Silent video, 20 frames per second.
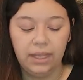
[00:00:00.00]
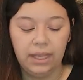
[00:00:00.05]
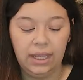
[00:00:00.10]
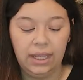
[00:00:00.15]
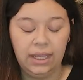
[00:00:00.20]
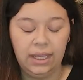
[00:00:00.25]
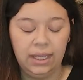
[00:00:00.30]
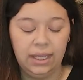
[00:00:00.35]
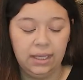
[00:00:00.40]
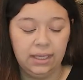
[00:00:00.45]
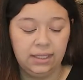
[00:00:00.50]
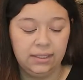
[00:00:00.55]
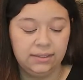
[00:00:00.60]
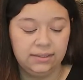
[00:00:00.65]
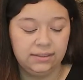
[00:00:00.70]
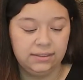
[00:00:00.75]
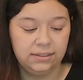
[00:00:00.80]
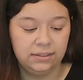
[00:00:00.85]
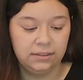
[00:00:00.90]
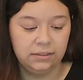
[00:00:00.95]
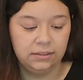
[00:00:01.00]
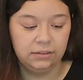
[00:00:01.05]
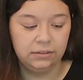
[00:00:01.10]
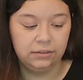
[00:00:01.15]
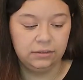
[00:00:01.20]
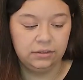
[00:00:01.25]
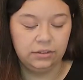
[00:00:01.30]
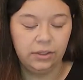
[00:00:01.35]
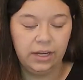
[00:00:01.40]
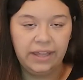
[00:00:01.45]
and
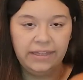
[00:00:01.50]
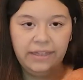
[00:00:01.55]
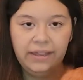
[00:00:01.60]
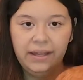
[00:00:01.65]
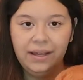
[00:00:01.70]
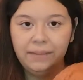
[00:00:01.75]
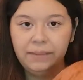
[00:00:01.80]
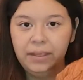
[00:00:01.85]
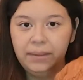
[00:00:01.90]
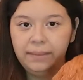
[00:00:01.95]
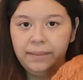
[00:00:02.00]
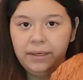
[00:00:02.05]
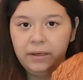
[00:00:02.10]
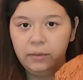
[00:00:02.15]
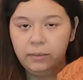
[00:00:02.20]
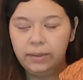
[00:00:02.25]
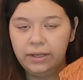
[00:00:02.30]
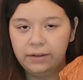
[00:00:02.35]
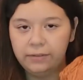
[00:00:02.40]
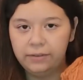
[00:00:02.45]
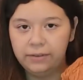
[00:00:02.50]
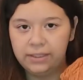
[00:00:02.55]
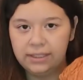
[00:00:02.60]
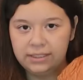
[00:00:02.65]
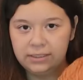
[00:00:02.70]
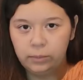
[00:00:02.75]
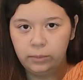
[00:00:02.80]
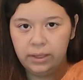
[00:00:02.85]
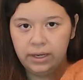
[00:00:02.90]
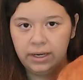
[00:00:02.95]
so I think I'm gonna make a wig for
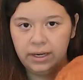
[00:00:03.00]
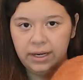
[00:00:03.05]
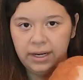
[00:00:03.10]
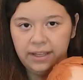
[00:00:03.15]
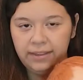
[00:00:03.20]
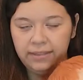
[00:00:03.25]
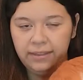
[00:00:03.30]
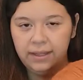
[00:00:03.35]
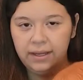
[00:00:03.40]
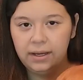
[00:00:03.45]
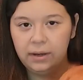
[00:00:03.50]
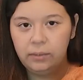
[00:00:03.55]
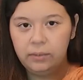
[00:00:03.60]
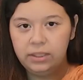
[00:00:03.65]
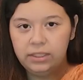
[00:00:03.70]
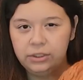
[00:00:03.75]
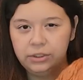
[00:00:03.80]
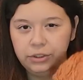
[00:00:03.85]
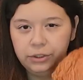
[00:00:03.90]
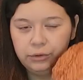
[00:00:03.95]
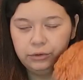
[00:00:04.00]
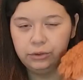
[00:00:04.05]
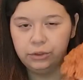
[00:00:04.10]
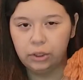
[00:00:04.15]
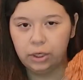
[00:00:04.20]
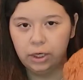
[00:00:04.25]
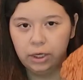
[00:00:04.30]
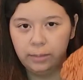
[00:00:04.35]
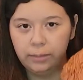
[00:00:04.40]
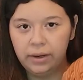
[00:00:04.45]
this one, and I think I want to do
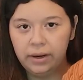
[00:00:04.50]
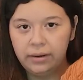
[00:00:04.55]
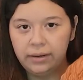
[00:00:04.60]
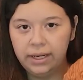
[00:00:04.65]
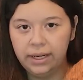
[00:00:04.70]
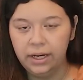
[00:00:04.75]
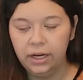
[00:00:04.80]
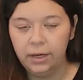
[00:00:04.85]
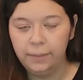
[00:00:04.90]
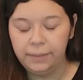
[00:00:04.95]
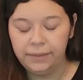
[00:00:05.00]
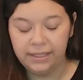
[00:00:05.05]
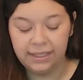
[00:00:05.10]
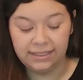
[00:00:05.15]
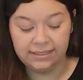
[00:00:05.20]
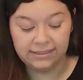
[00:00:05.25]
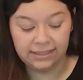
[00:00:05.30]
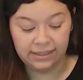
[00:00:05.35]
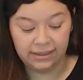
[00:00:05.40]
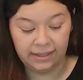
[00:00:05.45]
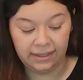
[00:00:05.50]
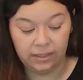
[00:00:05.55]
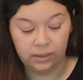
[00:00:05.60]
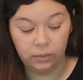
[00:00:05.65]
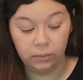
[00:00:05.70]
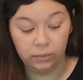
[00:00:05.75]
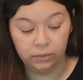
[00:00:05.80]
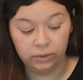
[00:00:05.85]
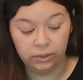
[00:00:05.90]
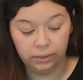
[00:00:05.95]
dark brown hair because I think it
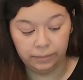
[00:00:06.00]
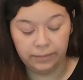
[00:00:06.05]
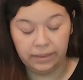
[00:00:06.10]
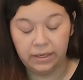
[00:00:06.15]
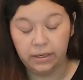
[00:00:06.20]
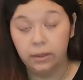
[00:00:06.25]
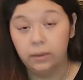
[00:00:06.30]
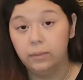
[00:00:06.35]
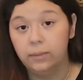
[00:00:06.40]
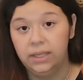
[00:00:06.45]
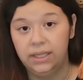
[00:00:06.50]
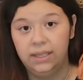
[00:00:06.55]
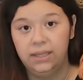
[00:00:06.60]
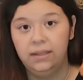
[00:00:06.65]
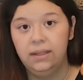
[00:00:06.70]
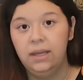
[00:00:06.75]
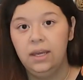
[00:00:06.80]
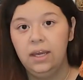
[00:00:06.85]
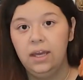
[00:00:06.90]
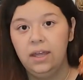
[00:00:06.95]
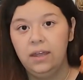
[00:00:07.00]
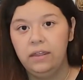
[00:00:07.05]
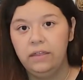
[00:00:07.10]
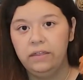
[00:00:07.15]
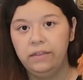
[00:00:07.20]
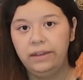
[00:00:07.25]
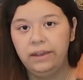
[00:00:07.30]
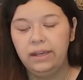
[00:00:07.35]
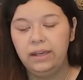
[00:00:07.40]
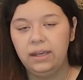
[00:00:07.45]
will look better with
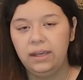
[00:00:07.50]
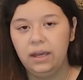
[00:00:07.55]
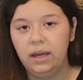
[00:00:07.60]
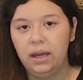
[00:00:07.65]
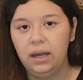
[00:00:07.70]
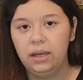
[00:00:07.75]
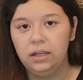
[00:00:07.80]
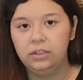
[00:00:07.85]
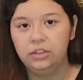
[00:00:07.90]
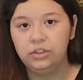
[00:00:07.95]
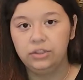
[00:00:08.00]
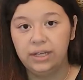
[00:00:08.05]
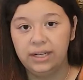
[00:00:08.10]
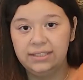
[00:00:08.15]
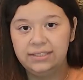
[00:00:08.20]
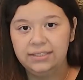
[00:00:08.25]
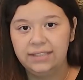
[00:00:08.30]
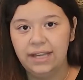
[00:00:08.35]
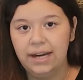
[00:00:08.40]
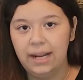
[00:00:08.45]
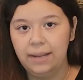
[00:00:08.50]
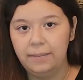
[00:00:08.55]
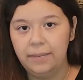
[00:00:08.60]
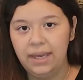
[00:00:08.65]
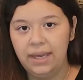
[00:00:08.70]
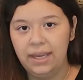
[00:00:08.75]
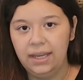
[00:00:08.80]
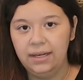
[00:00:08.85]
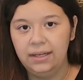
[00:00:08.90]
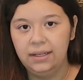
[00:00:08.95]
the dress that I
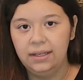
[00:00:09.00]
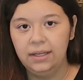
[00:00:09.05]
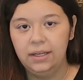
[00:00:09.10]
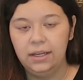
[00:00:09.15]
made.